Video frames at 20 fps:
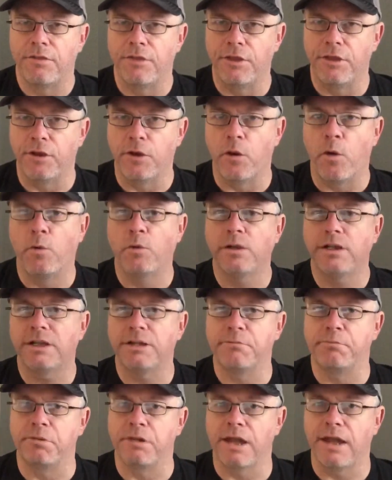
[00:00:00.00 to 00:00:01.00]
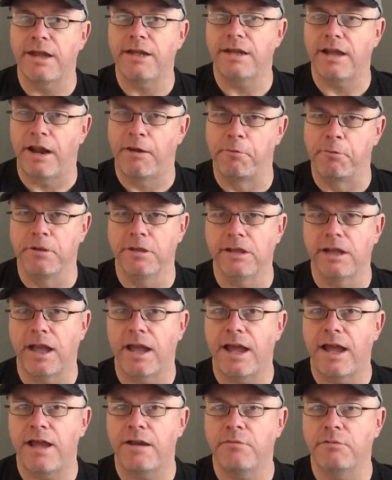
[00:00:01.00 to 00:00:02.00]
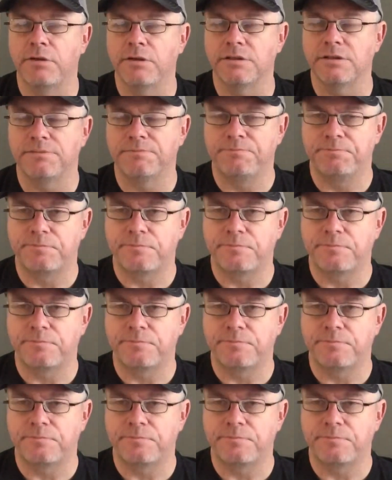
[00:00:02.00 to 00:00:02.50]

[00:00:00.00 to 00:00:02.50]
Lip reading: the only complaint I really had was,